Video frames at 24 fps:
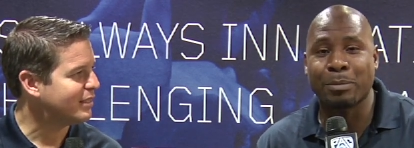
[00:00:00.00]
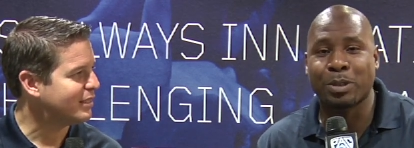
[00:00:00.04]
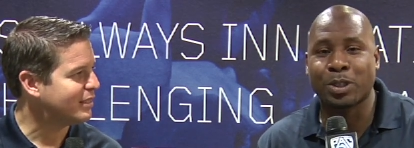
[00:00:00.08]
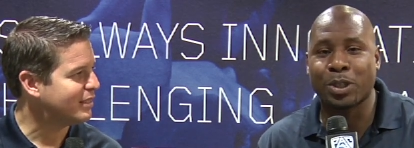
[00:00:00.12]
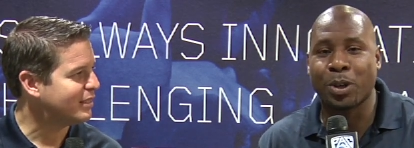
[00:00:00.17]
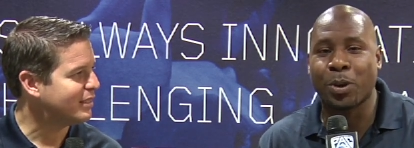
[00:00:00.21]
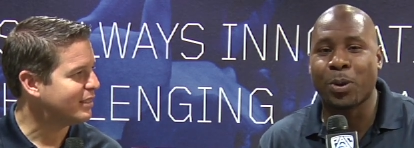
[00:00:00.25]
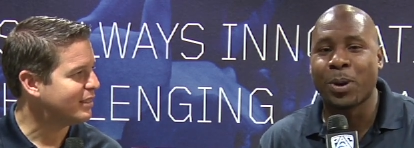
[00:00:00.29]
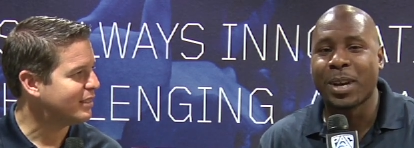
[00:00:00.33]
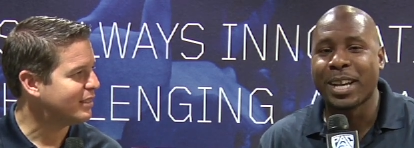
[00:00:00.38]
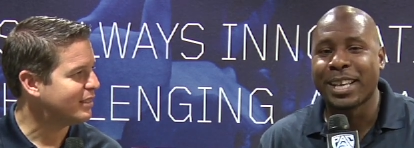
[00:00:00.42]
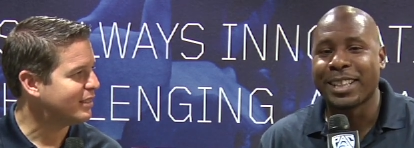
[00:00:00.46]

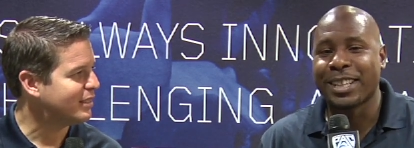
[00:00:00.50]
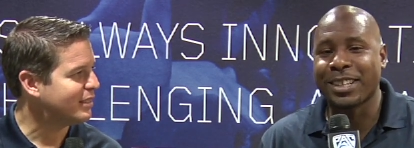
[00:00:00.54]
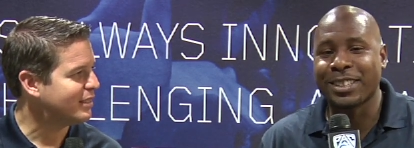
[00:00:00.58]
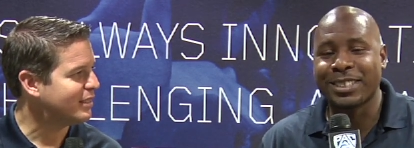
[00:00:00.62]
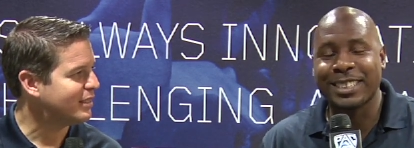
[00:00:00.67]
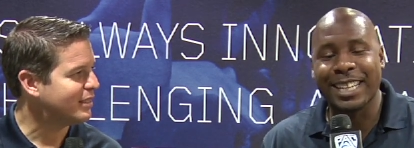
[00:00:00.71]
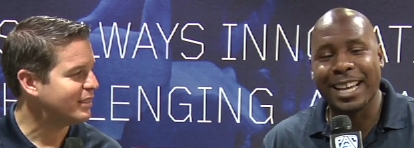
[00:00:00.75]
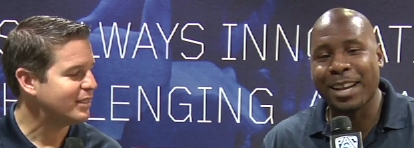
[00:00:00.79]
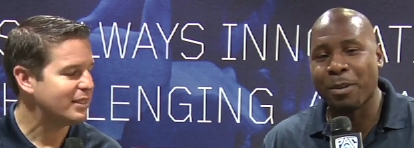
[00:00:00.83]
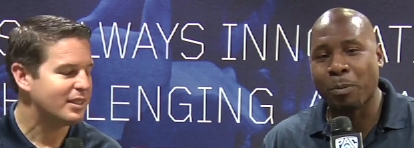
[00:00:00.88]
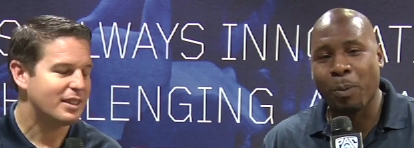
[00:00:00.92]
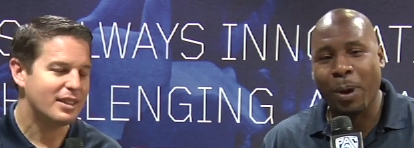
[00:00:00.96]
Speaker 1: So they're
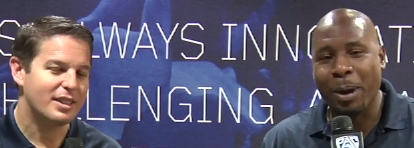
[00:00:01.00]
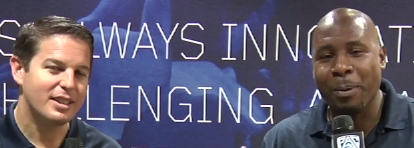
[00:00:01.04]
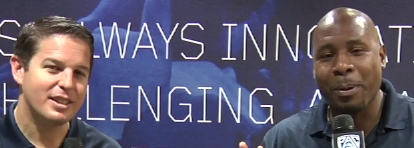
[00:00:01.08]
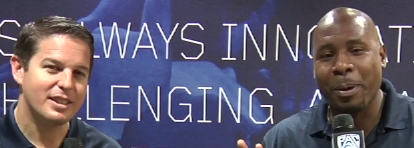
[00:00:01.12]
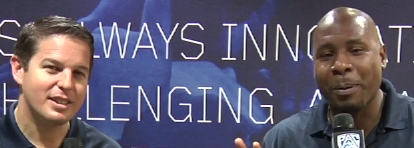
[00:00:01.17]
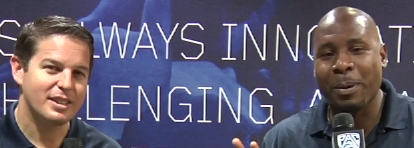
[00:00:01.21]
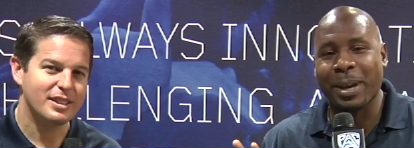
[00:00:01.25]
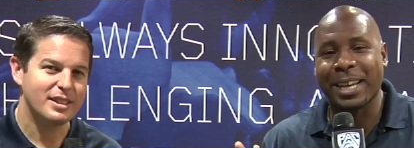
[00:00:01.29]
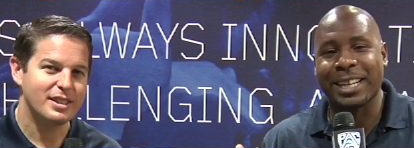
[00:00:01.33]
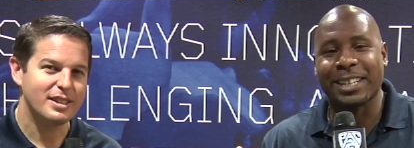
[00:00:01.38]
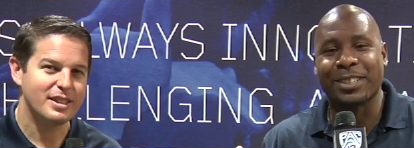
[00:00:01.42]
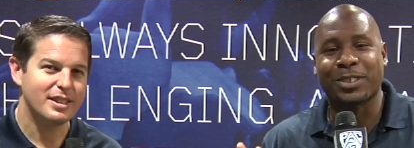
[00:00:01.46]
saying, wait, wait,
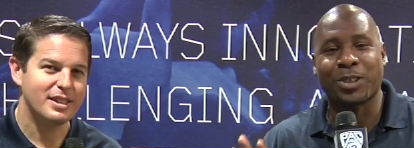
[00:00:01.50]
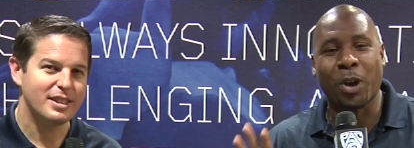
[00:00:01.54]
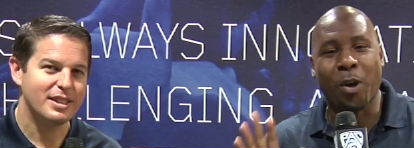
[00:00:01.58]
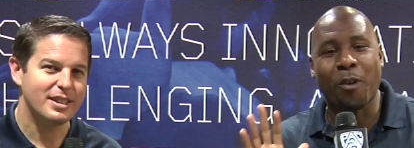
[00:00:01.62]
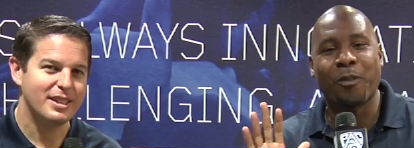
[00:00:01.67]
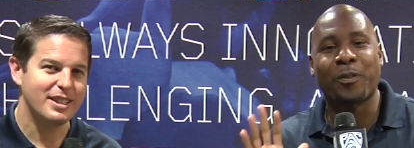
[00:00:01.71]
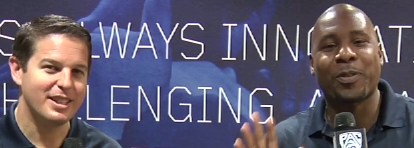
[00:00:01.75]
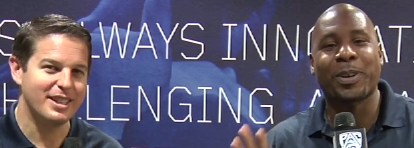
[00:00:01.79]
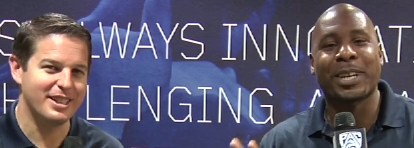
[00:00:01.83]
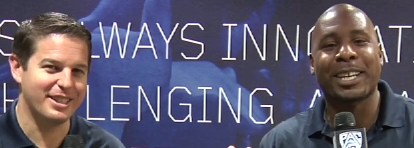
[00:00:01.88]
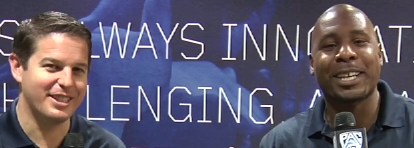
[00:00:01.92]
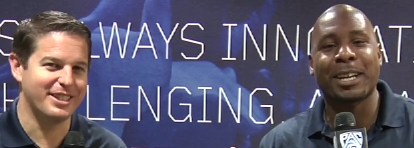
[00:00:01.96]
wait, don't
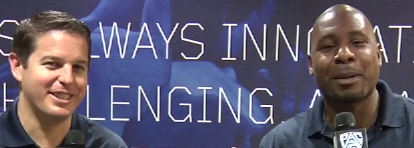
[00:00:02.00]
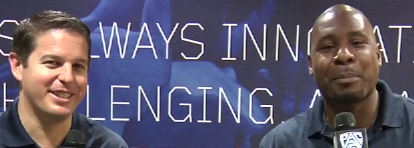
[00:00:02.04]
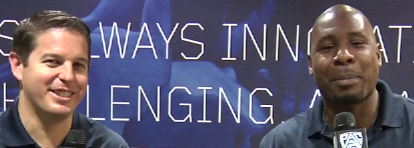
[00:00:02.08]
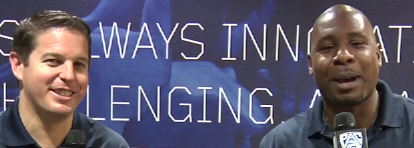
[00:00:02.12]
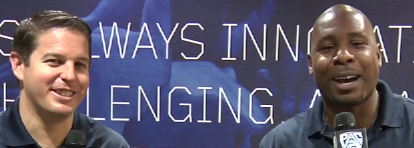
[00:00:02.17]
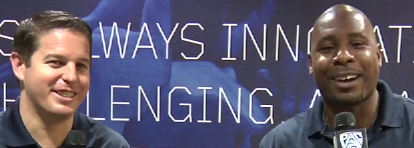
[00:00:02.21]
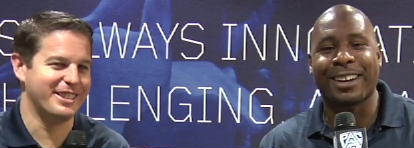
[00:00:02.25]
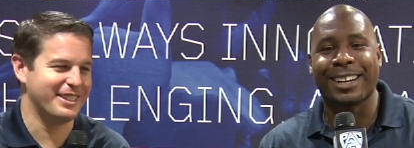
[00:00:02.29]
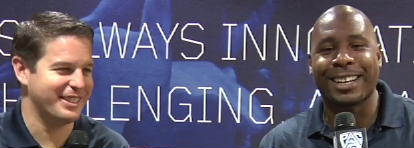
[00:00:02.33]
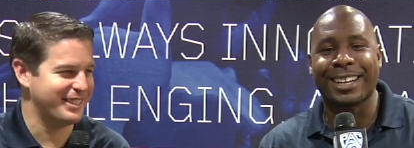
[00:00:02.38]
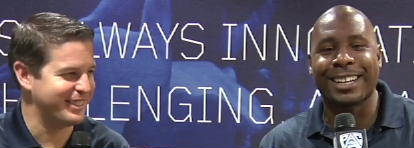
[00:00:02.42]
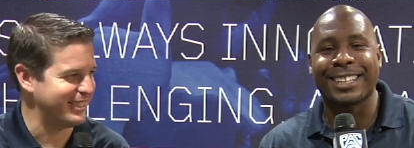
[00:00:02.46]
forget
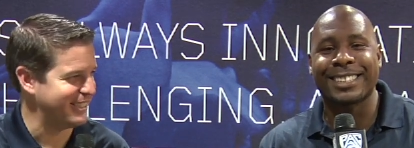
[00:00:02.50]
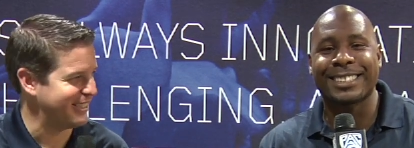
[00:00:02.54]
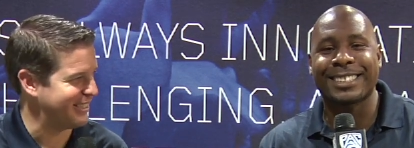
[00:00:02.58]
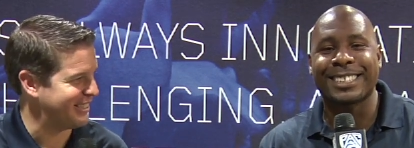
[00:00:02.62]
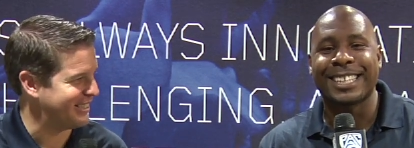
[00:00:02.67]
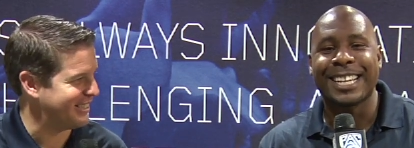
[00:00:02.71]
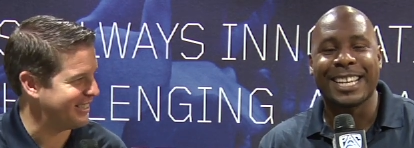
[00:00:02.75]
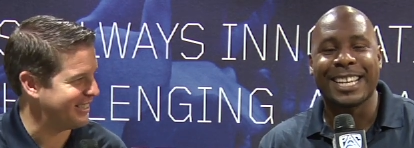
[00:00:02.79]
about us.